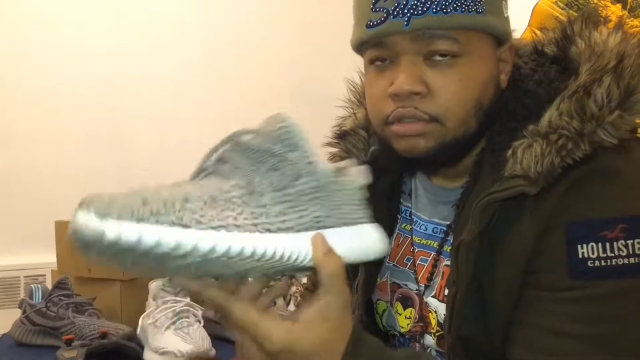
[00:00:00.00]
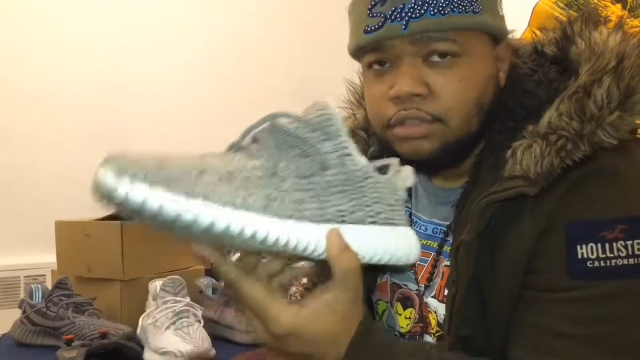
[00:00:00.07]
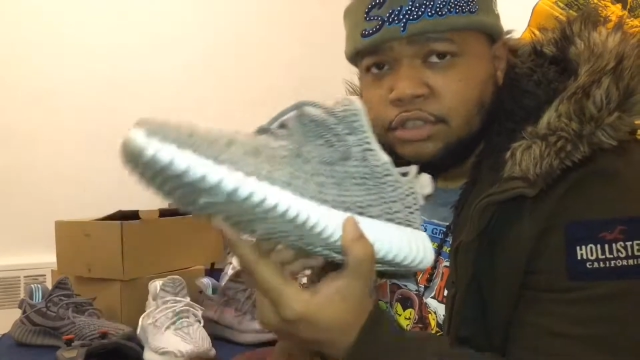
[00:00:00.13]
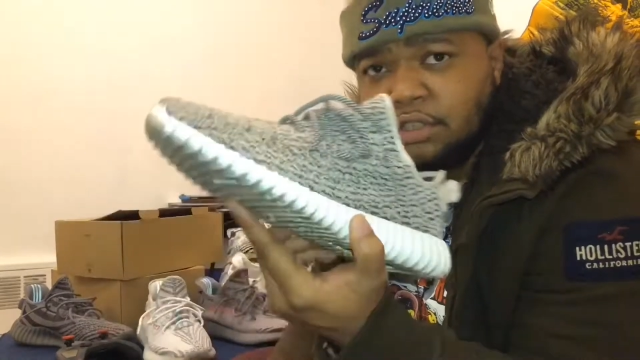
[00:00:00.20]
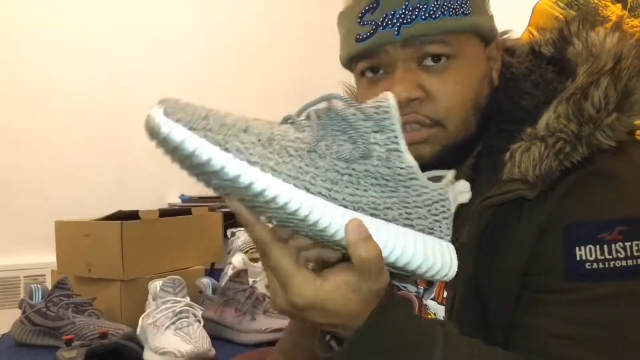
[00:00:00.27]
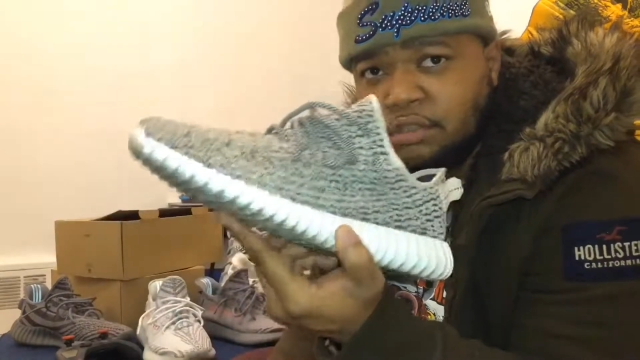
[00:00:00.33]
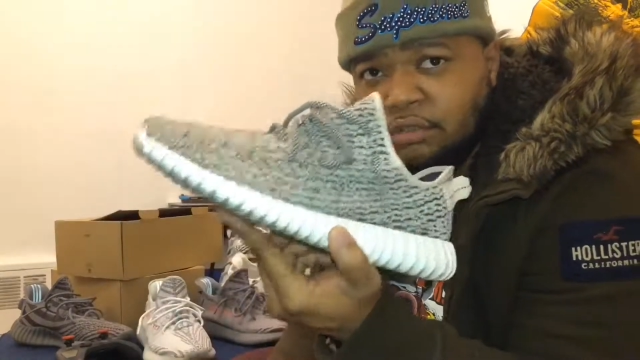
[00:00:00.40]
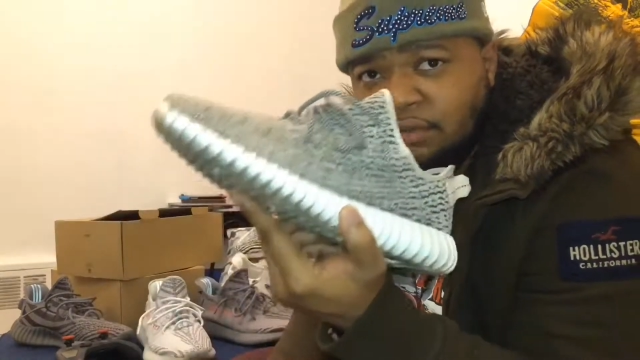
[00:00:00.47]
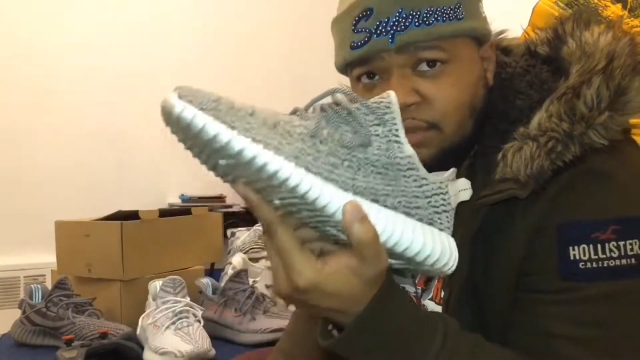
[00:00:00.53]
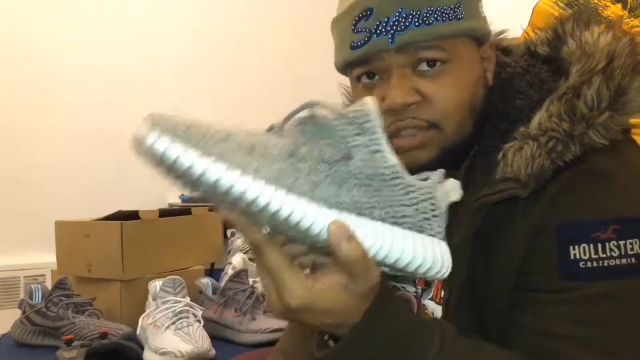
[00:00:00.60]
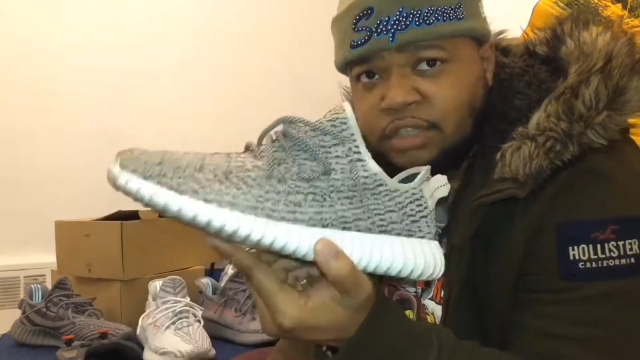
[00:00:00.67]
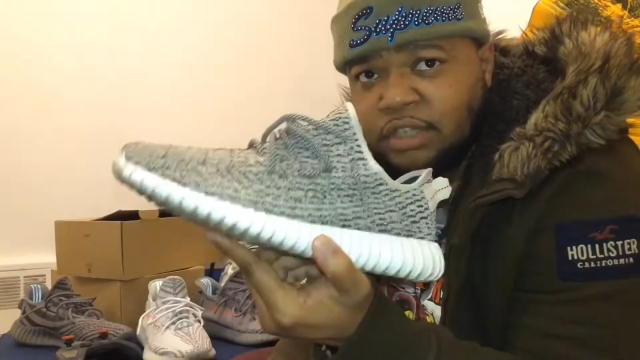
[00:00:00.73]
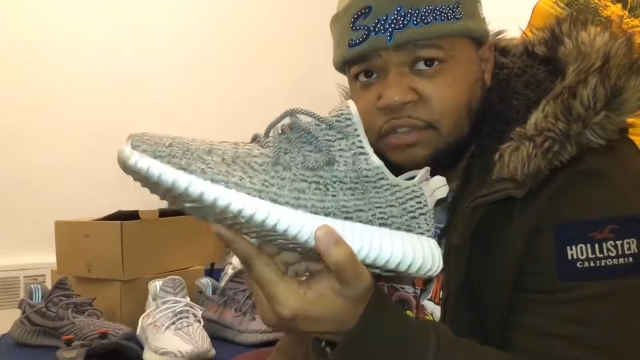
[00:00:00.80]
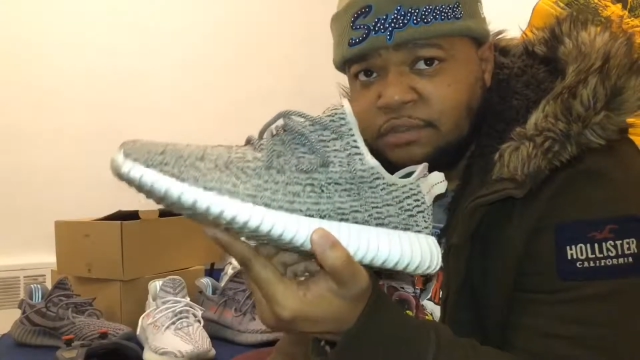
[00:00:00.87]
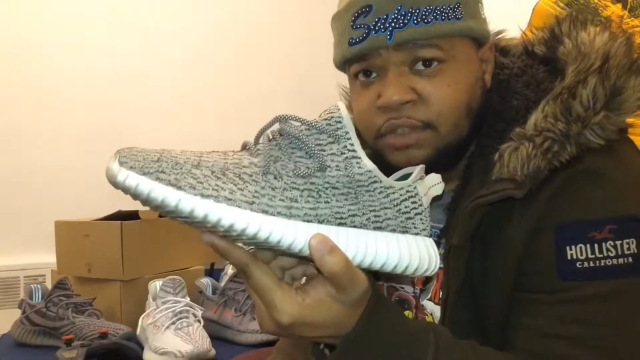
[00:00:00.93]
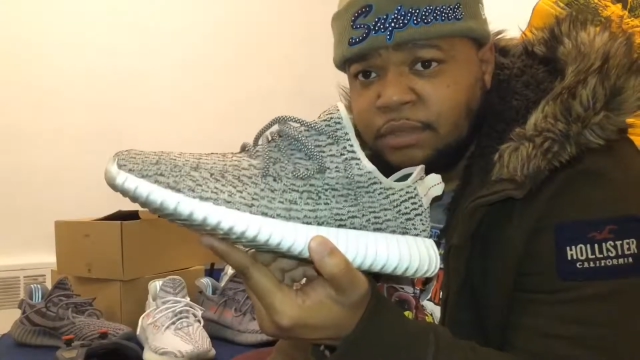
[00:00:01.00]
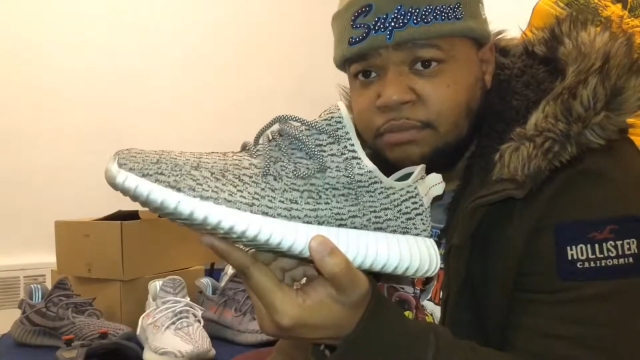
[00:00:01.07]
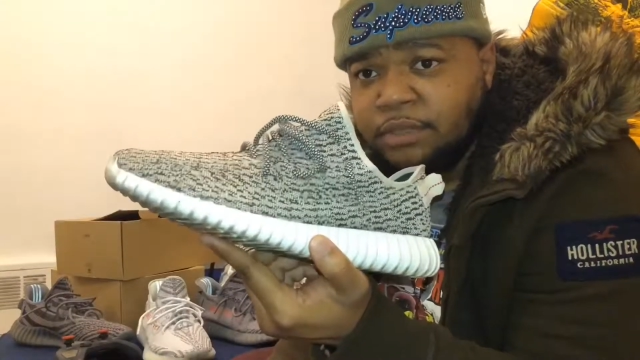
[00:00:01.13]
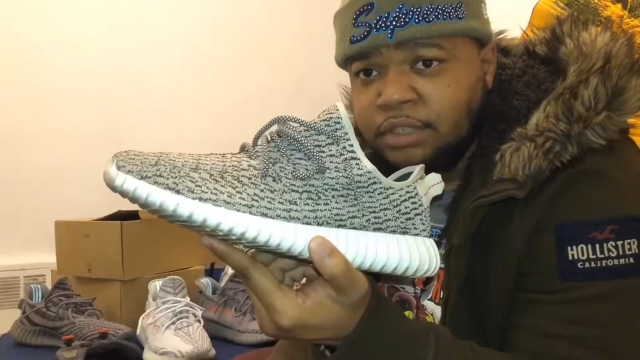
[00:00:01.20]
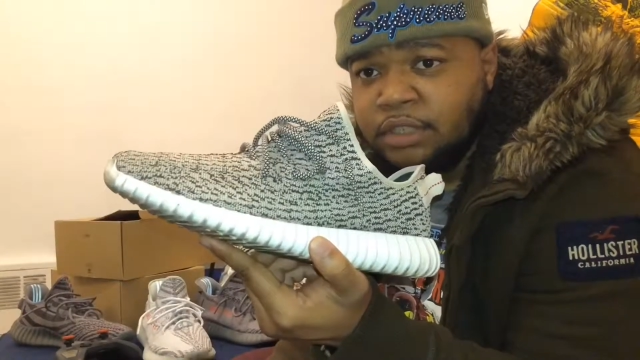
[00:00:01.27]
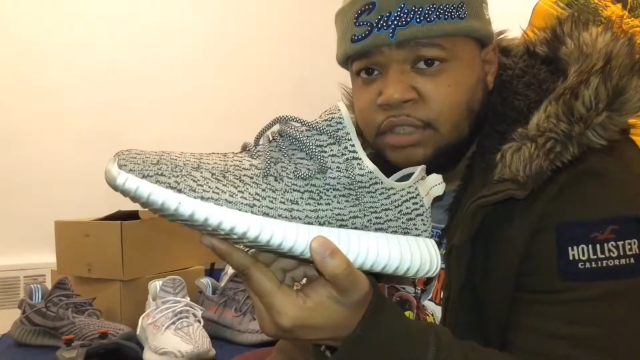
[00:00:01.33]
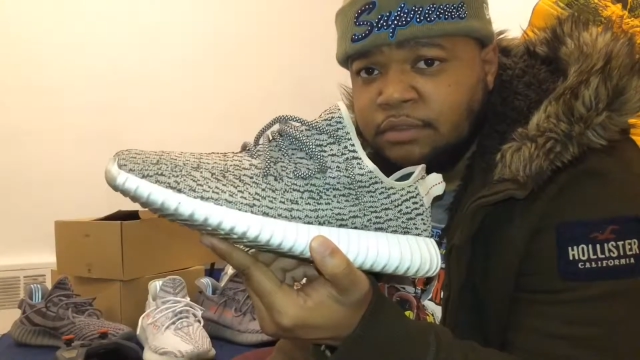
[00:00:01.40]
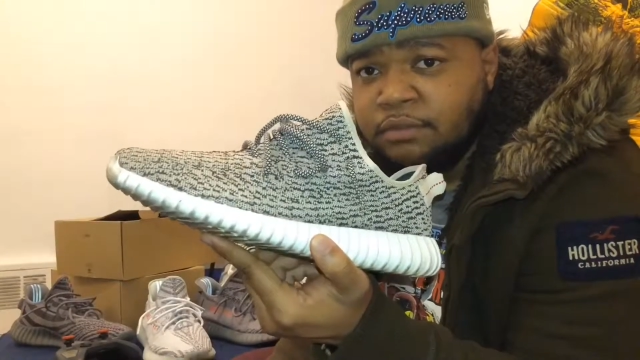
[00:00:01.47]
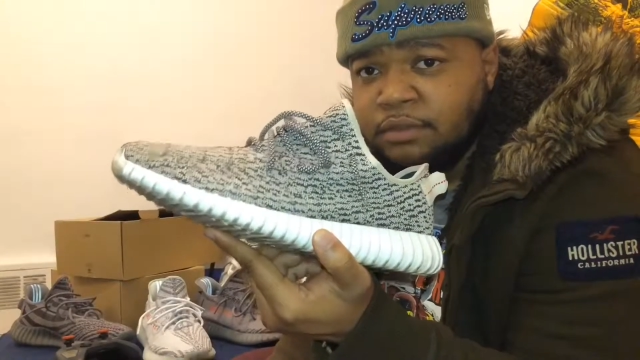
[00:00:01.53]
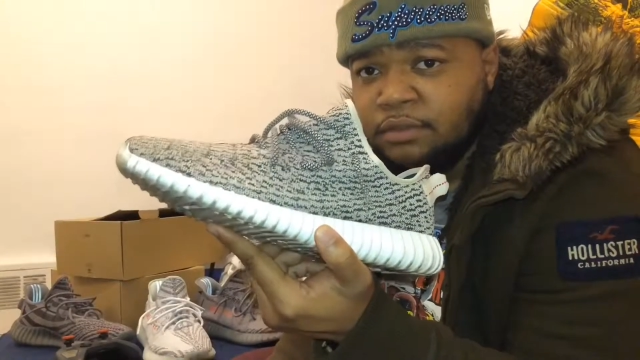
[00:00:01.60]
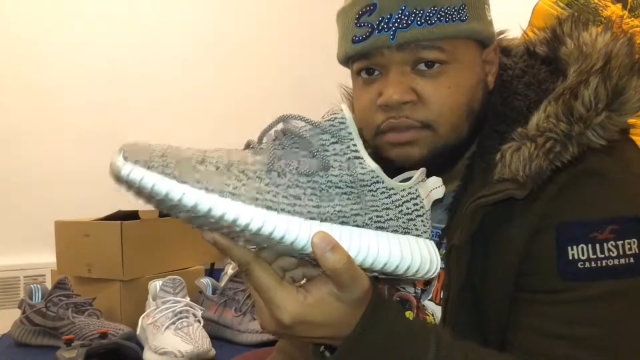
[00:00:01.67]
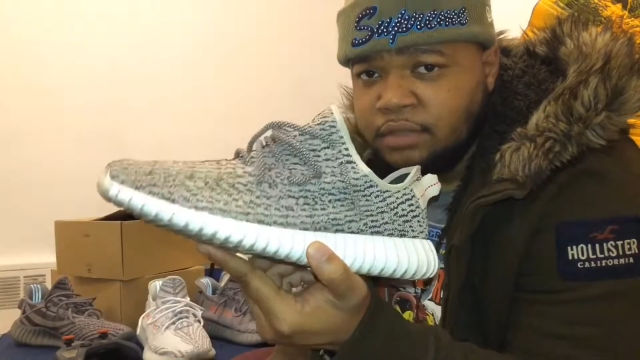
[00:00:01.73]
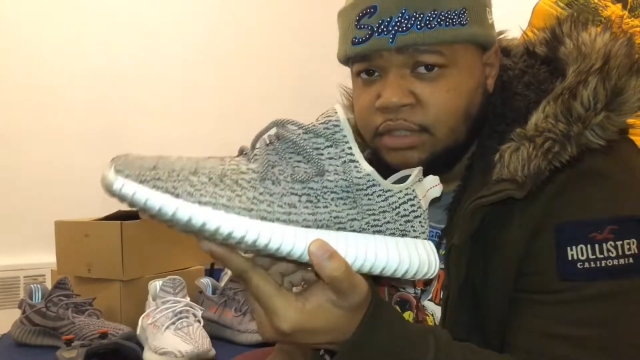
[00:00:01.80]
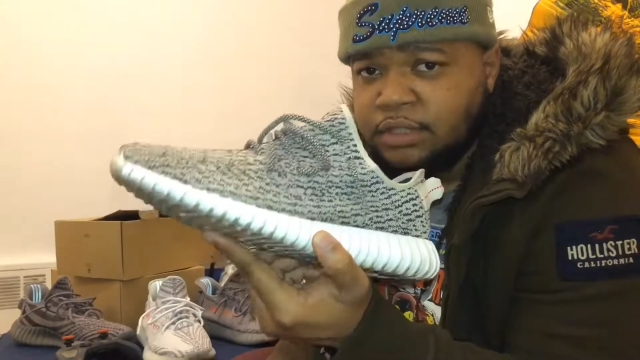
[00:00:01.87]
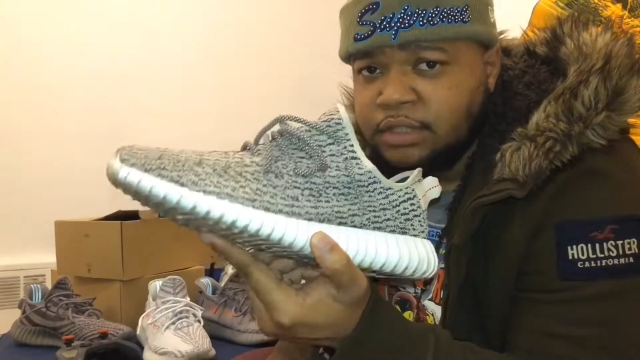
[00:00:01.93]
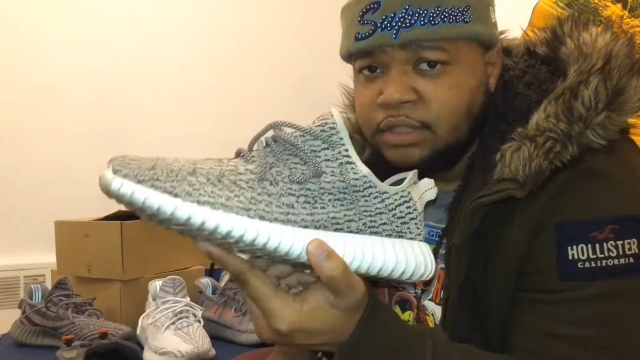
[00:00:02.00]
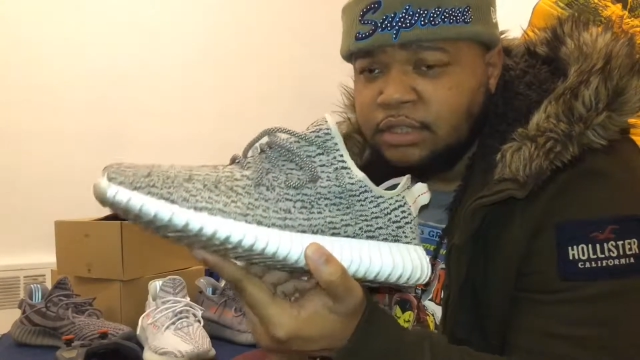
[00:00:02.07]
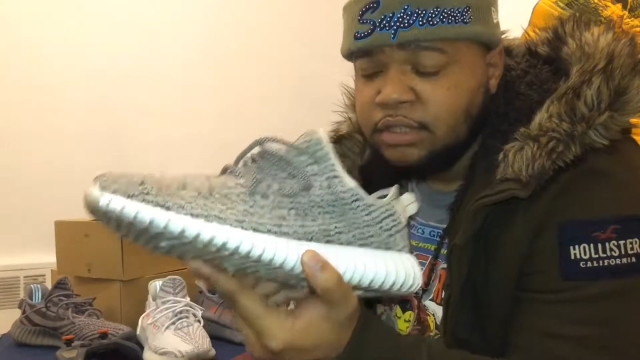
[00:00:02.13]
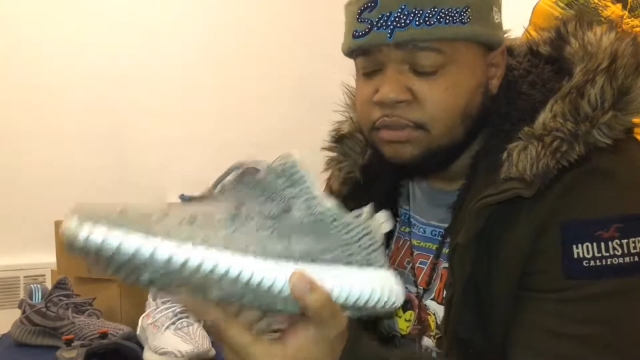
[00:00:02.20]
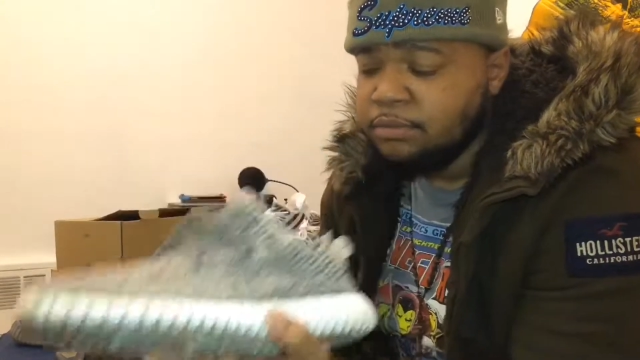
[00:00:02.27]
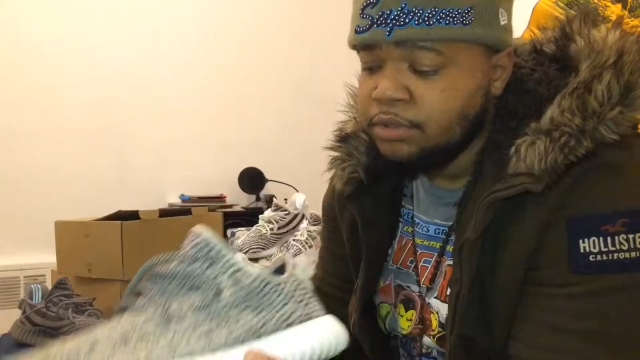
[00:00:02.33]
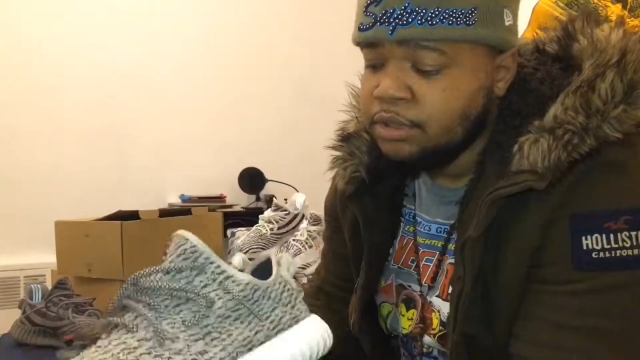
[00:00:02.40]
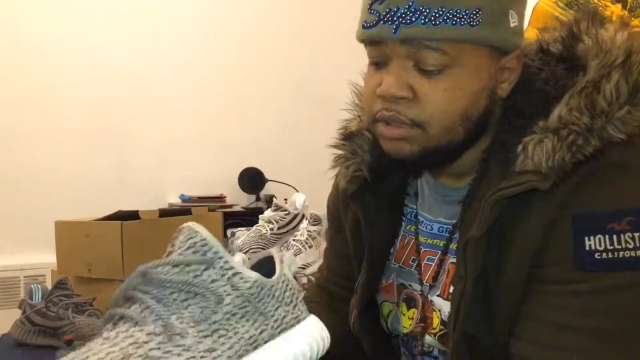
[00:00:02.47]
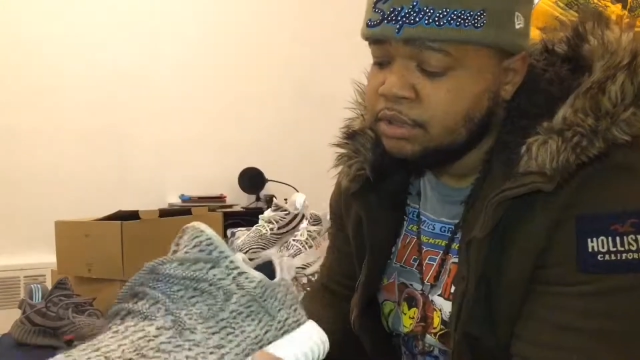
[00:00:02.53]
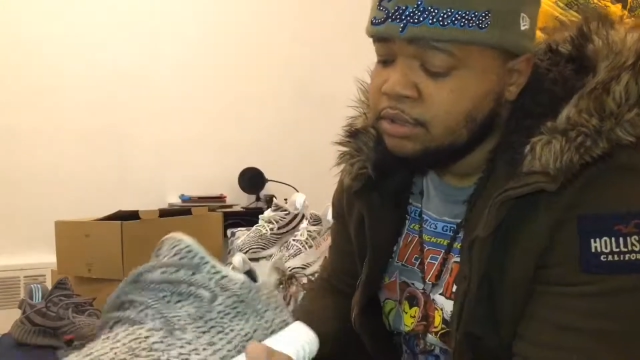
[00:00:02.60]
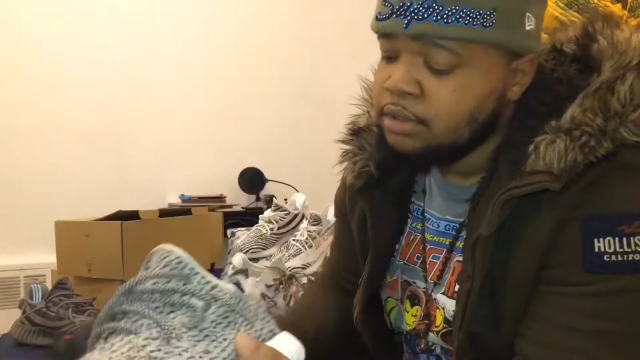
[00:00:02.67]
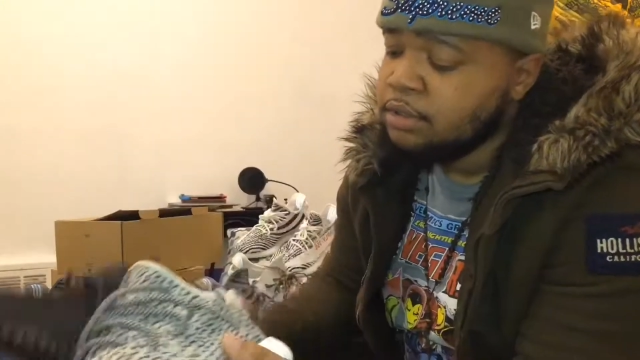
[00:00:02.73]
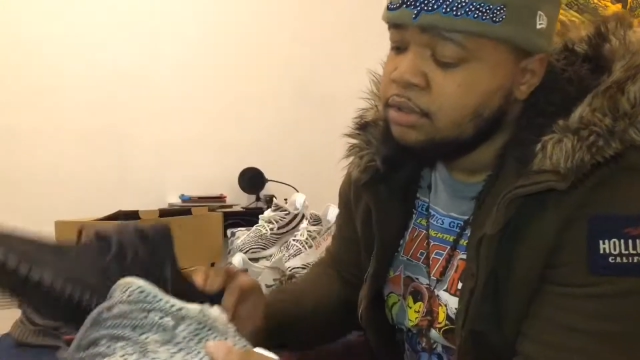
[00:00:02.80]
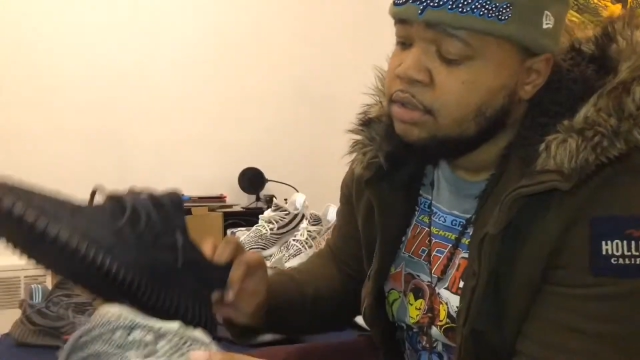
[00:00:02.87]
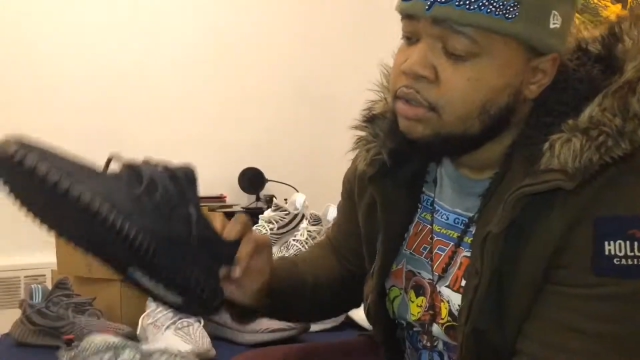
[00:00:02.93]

Turtle Dove, I believe, that's the name of these,